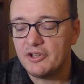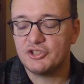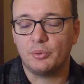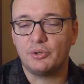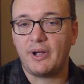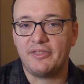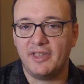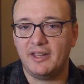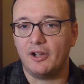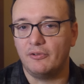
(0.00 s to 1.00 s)
So, what do I
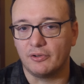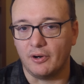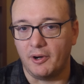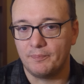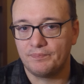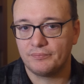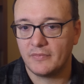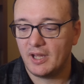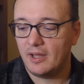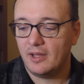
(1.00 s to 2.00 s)
think overall?
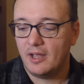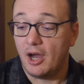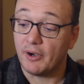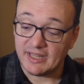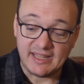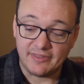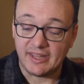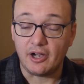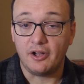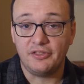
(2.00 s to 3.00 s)
All right, again,
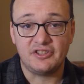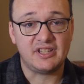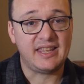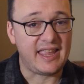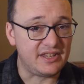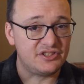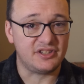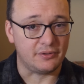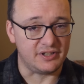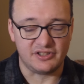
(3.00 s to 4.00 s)
they called this a case
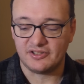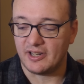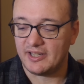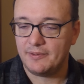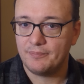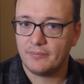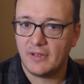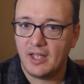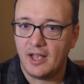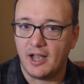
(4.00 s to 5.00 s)
series study.
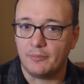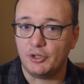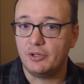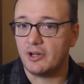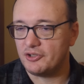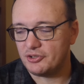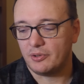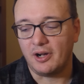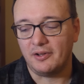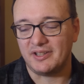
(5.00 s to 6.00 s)
You can also
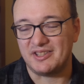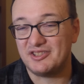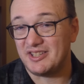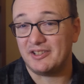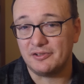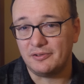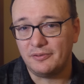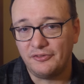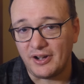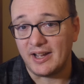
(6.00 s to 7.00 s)
call it a signal
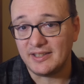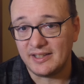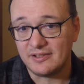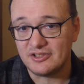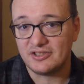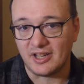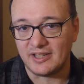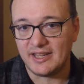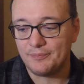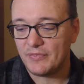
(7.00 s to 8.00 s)
finding
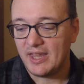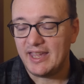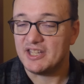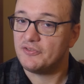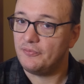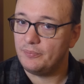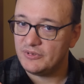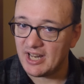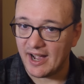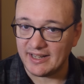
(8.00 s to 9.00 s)
study. It's
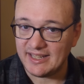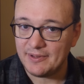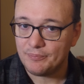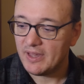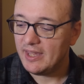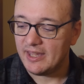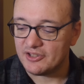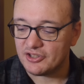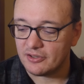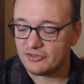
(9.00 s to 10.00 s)
tiny,
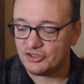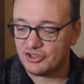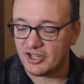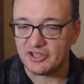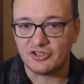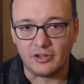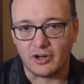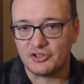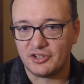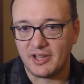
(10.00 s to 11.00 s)
it's just
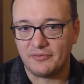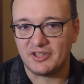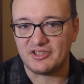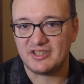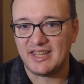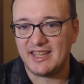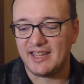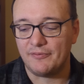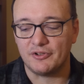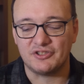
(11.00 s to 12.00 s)
large enough to
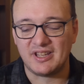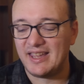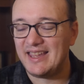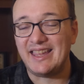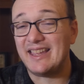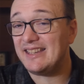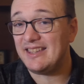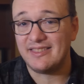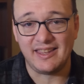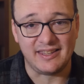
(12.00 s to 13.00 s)
see if there's
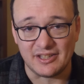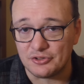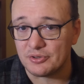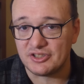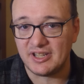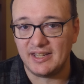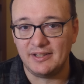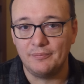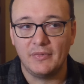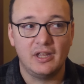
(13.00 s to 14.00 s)
anything
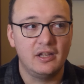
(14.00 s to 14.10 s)
interesting